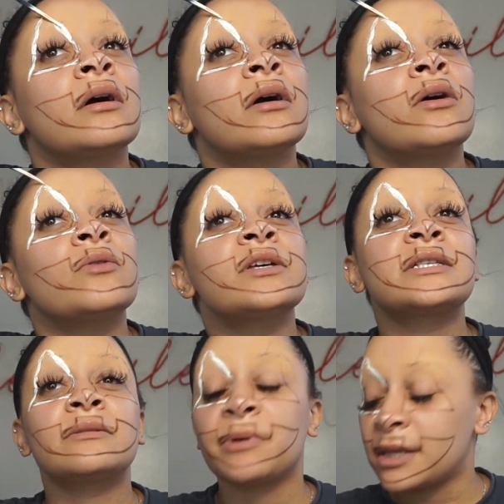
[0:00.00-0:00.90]
Oh,
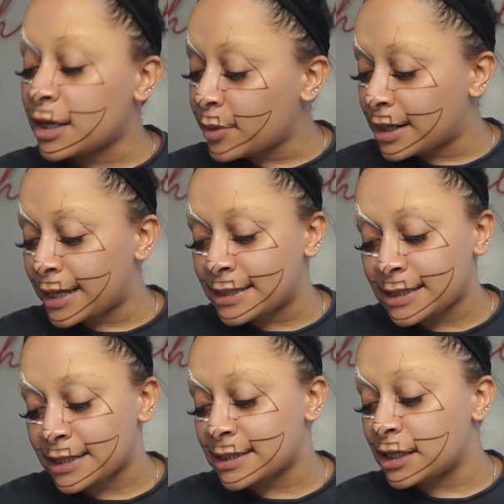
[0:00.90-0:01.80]
but liquid
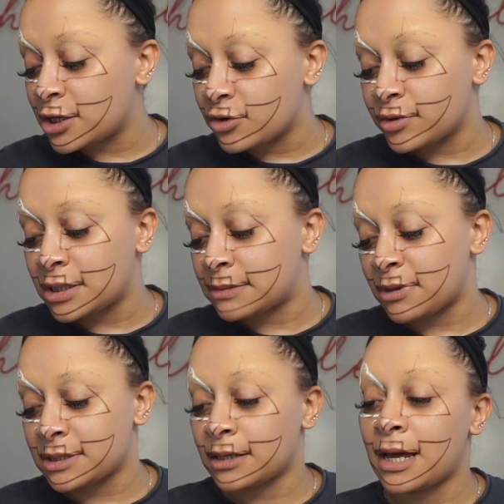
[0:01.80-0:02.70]
latex literally
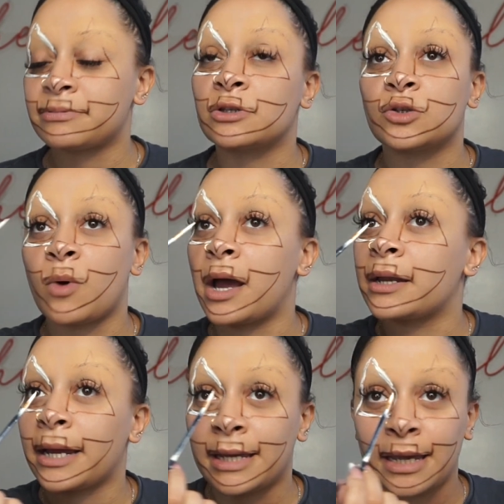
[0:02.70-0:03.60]
smells like lobster twat.
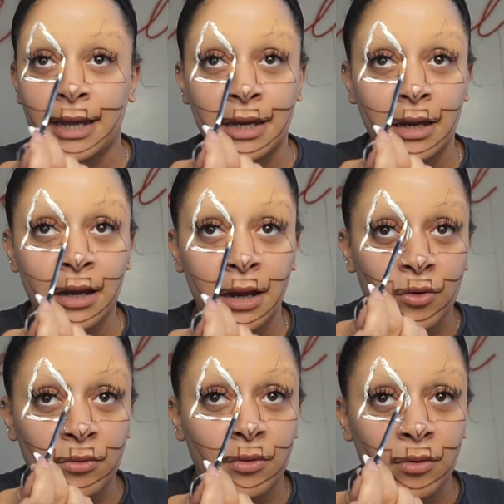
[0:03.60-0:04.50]
I can't.
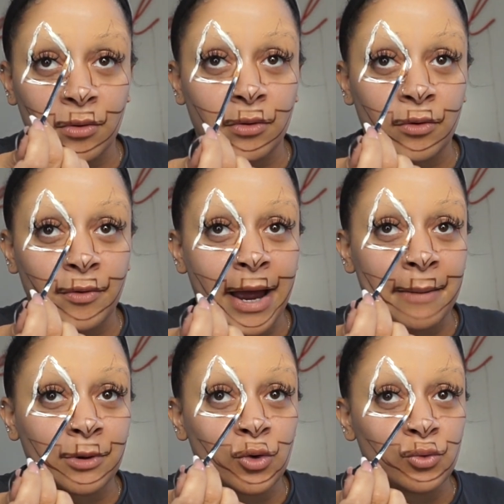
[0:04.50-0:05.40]

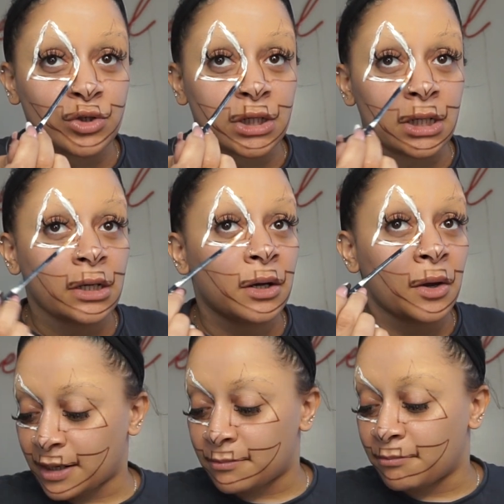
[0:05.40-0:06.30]
Crab coochie,
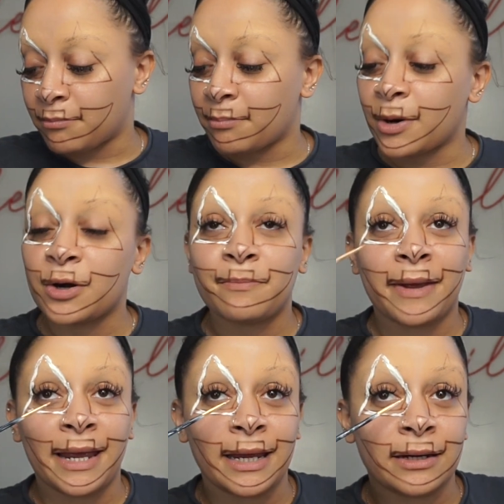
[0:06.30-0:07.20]

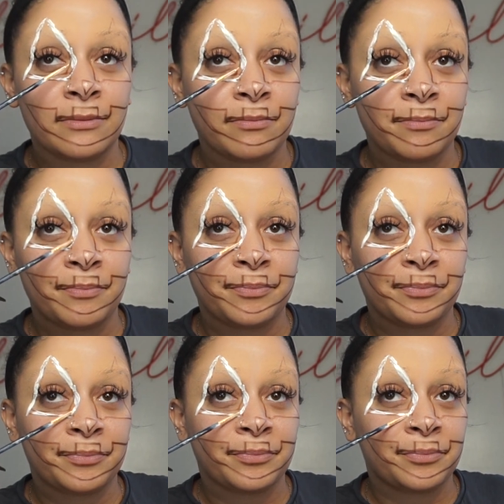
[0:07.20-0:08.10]
mermaid
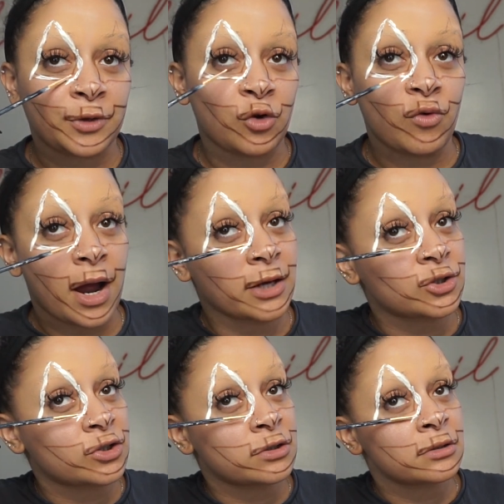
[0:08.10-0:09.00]

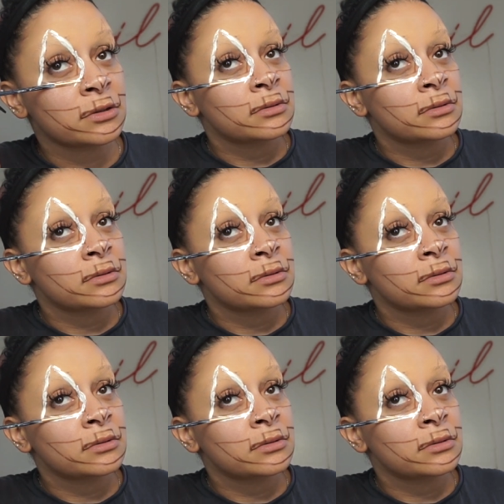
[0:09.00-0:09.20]
crotch.